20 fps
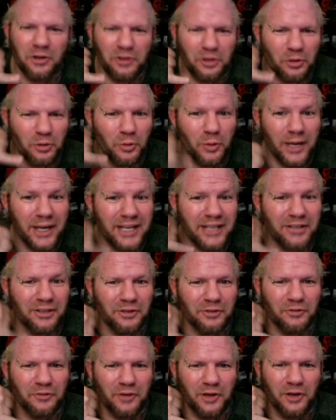on your
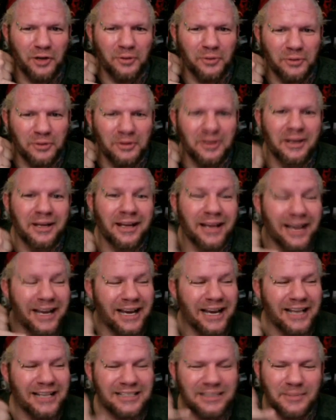regular phone
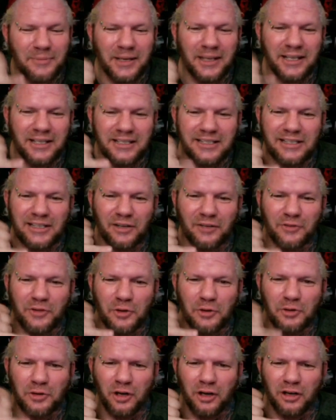and actually making cell
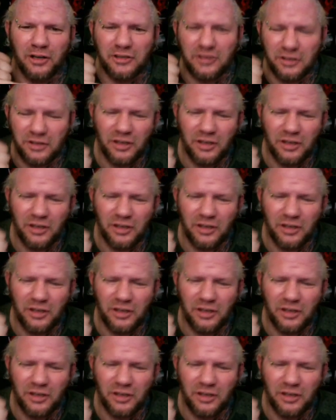phone calls.